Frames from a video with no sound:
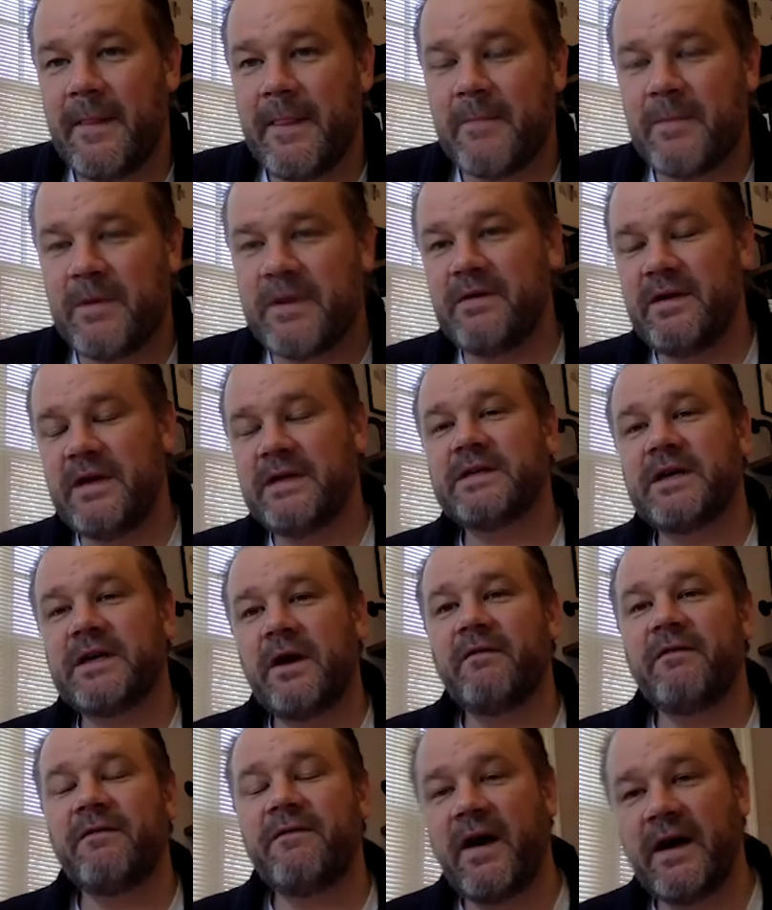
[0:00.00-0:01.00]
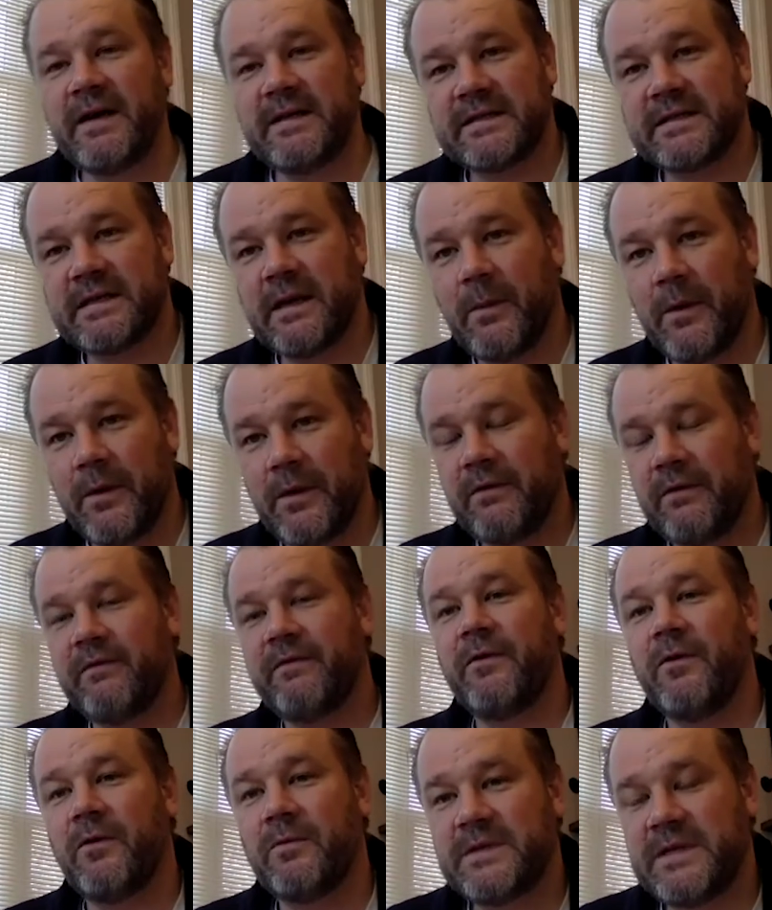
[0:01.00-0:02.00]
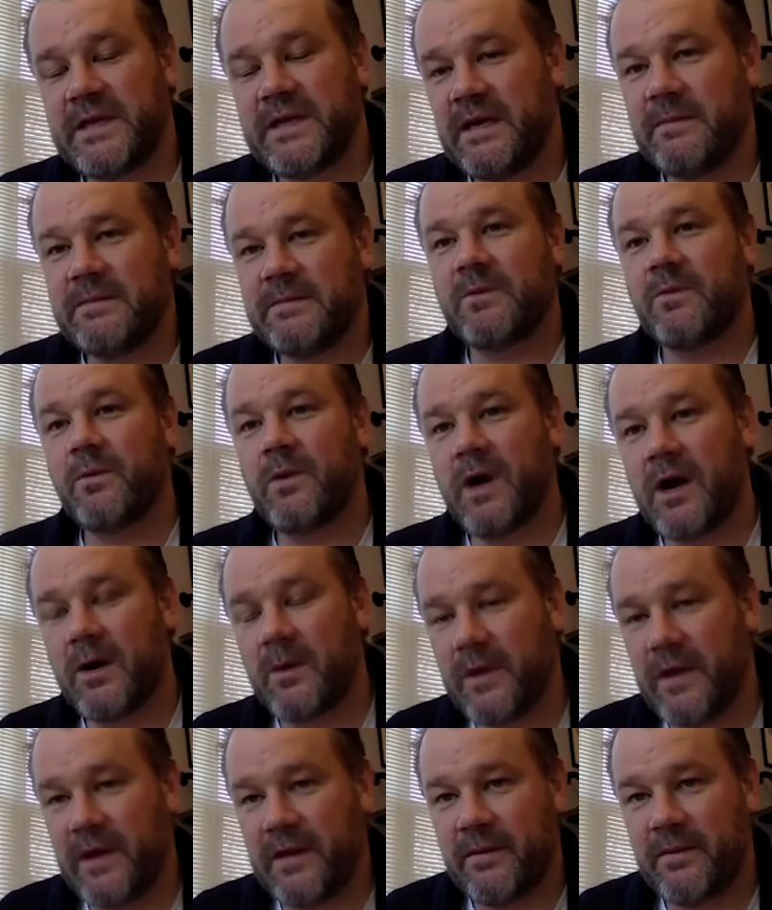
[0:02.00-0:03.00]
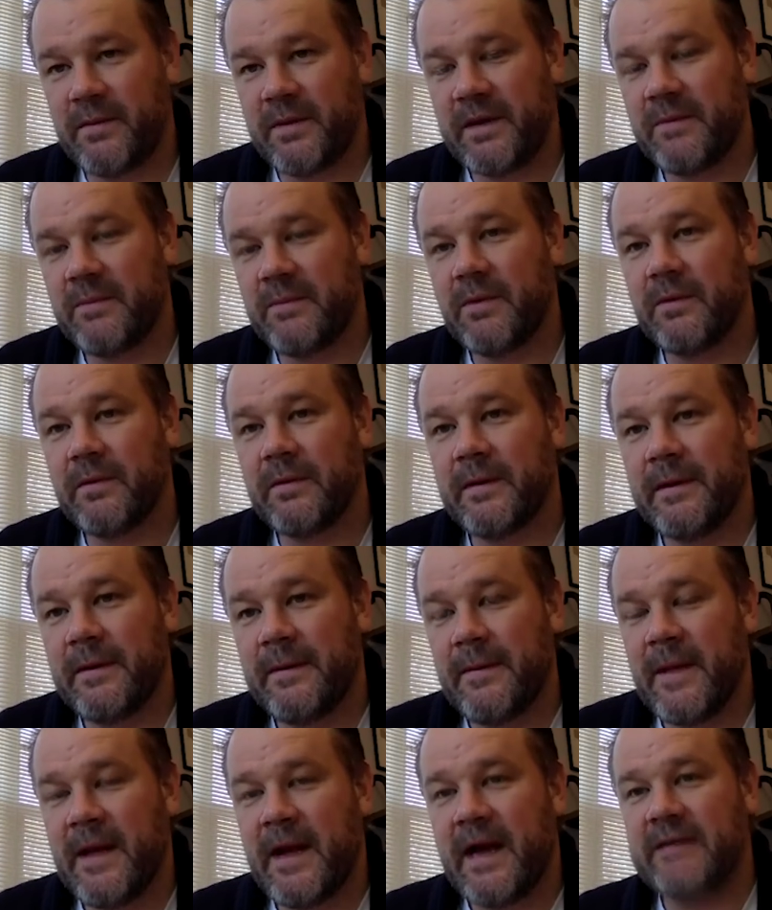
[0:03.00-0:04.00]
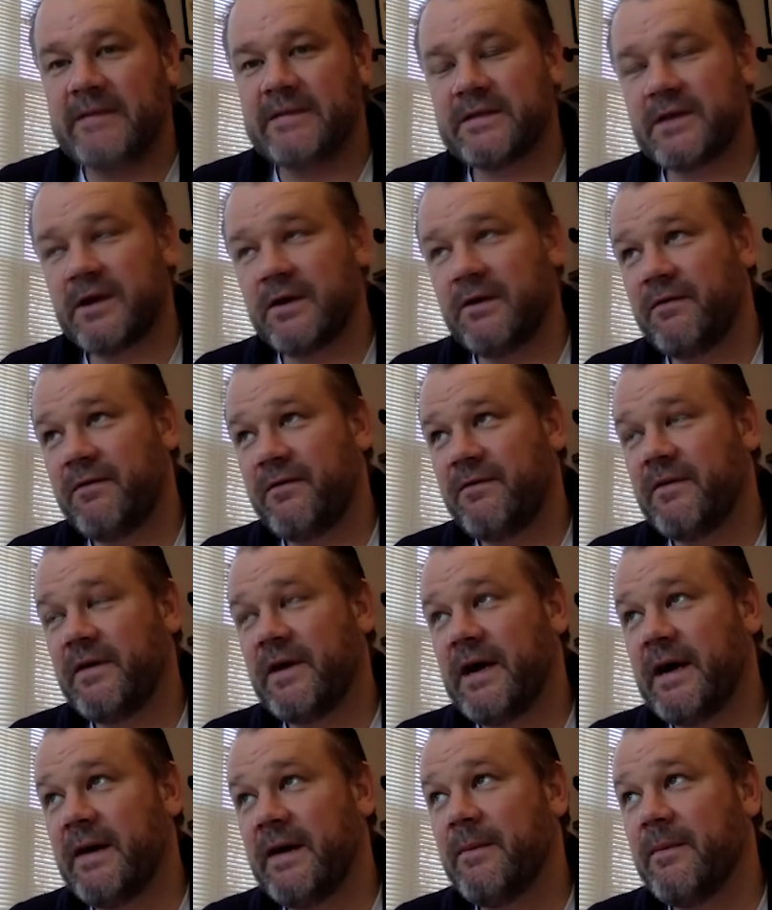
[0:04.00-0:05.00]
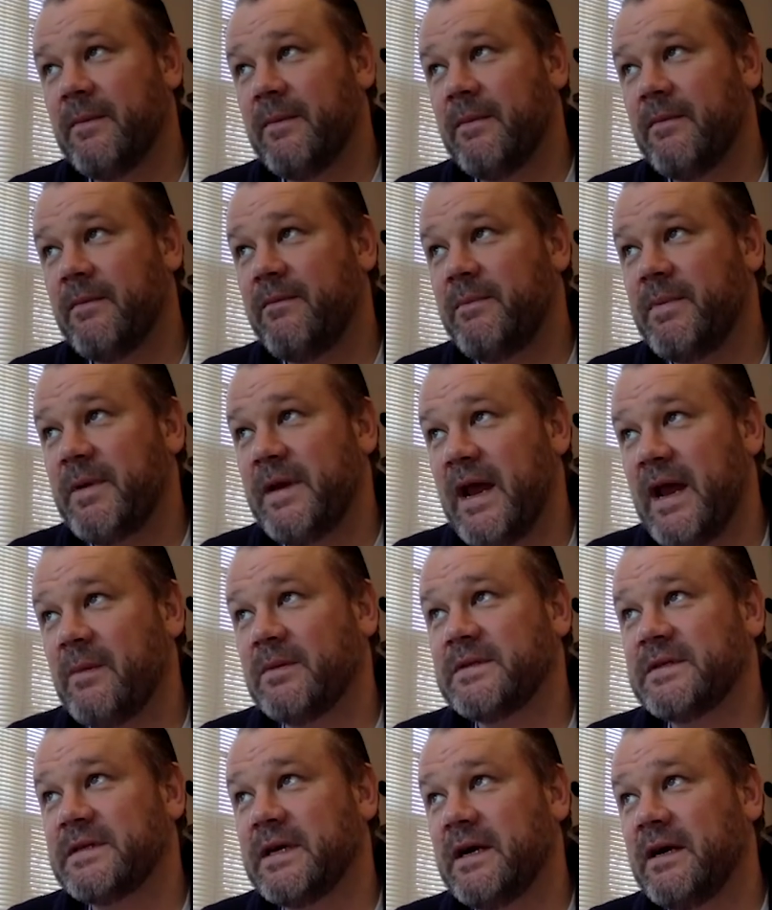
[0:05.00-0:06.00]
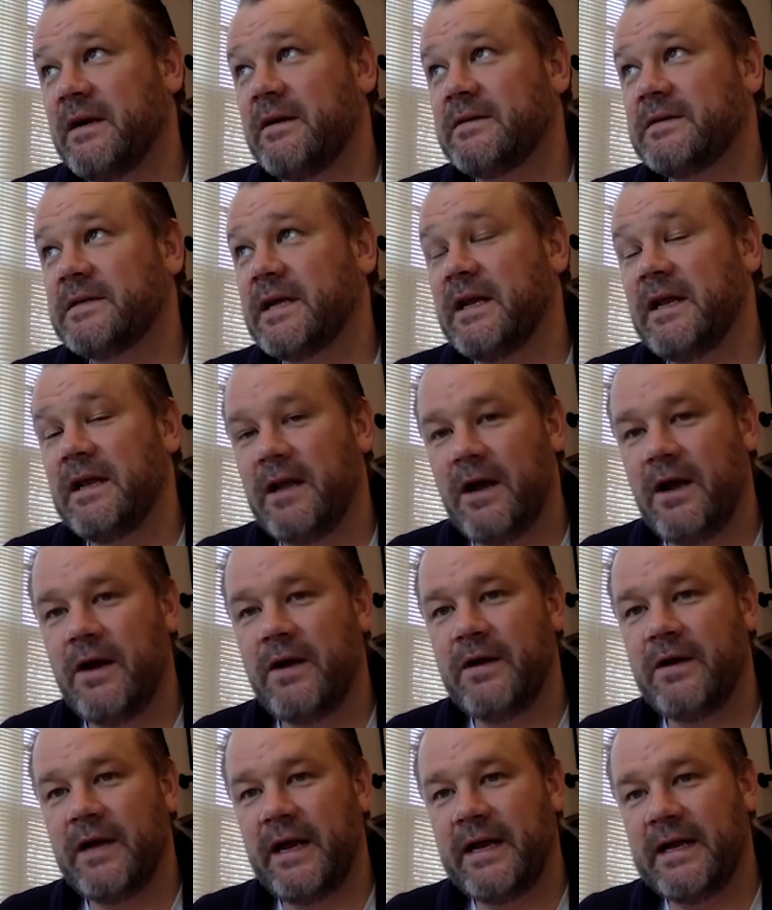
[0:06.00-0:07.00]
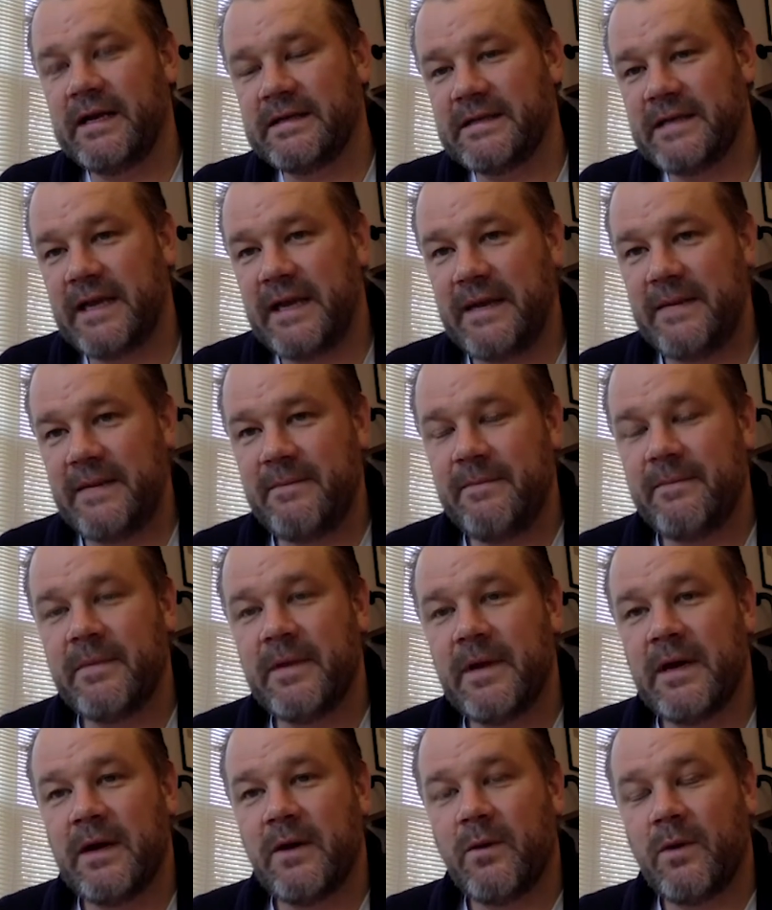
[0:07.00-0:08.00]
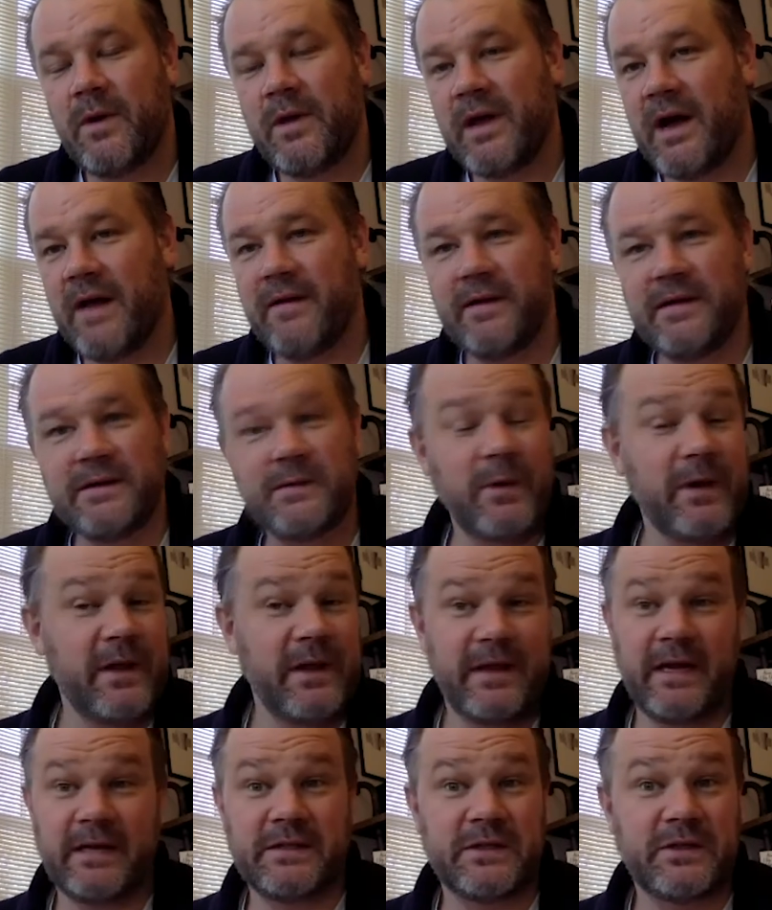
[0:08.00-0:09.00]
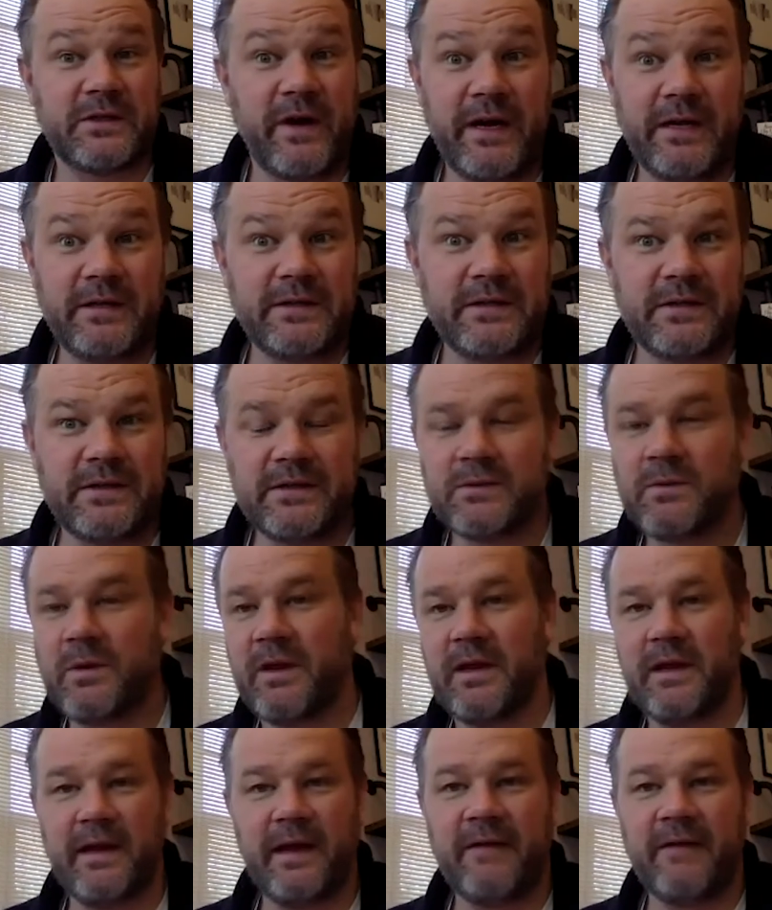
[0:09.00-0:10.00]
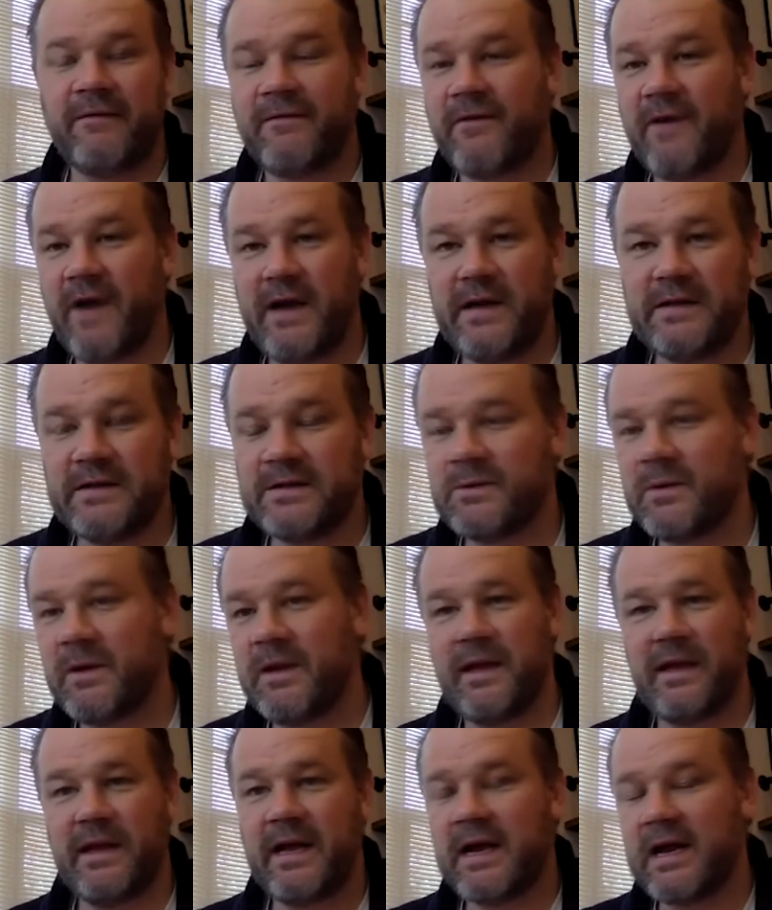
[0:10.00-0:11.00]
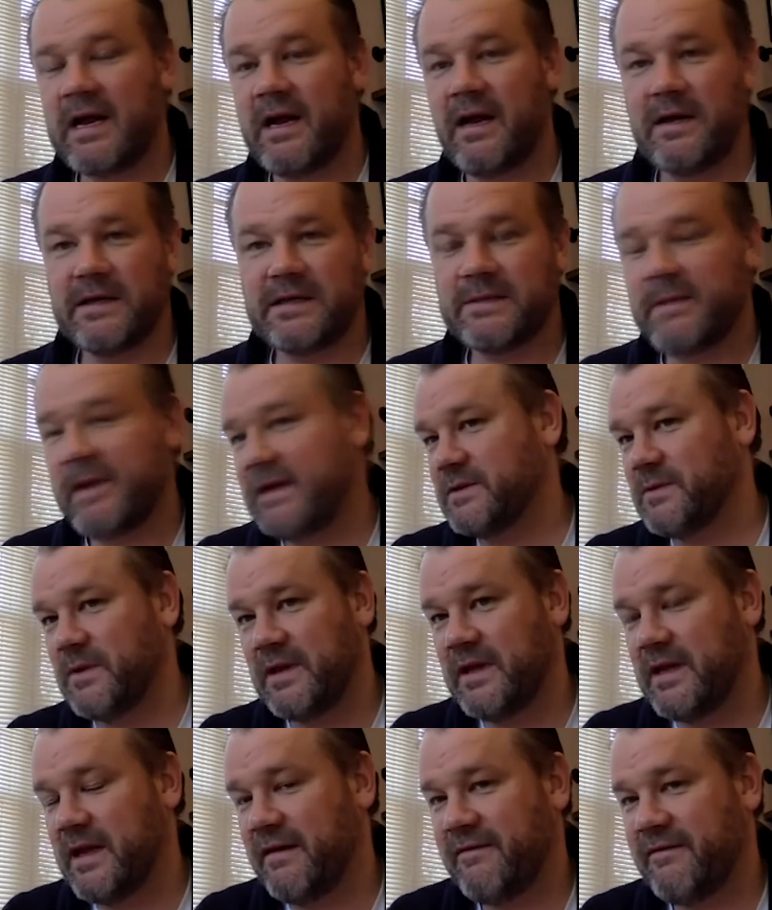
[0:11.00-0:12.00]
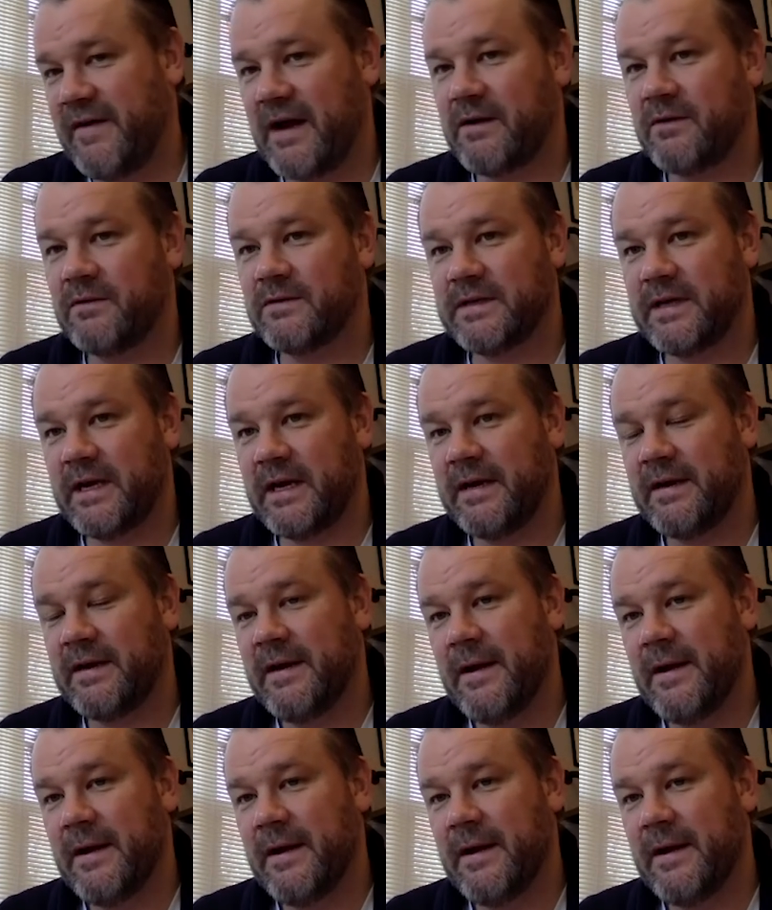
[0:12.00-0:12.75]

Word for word: but you need to go and find someone and form teams and work with other people. And so um, being able to to learn in a team with others, whether they're strangers, whether they're friends, whether they're classmates, whether they're faculty